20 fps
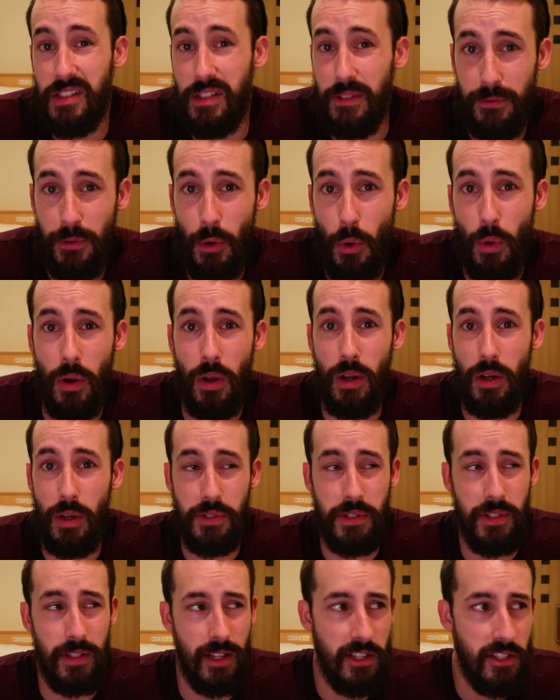to phone
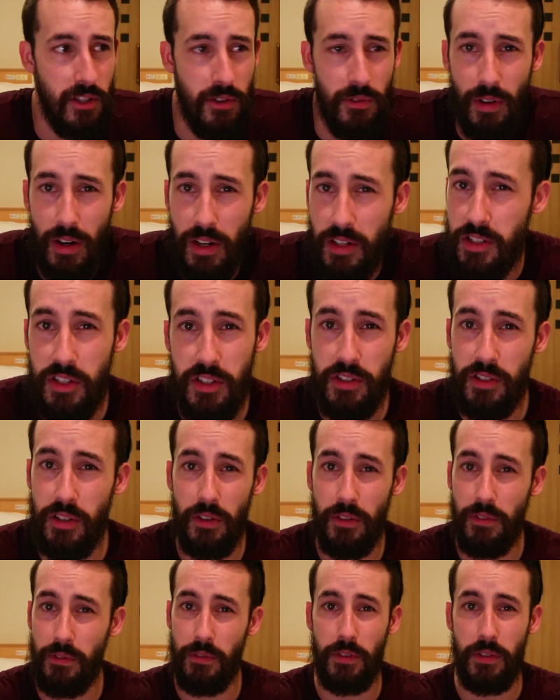calls unless you've
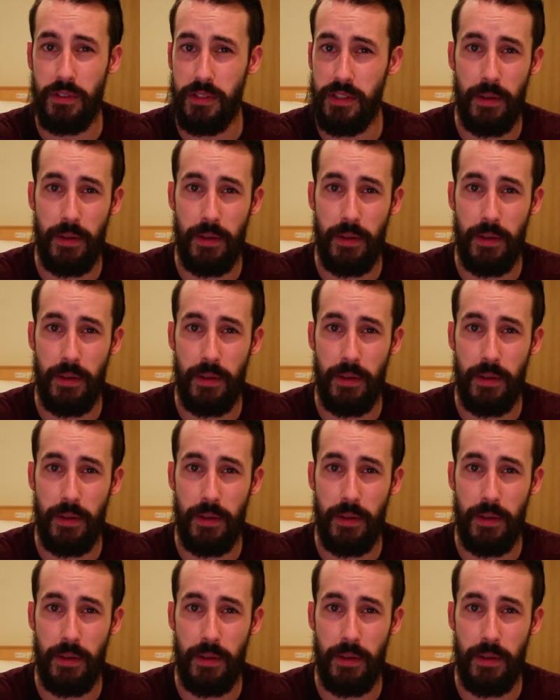registered for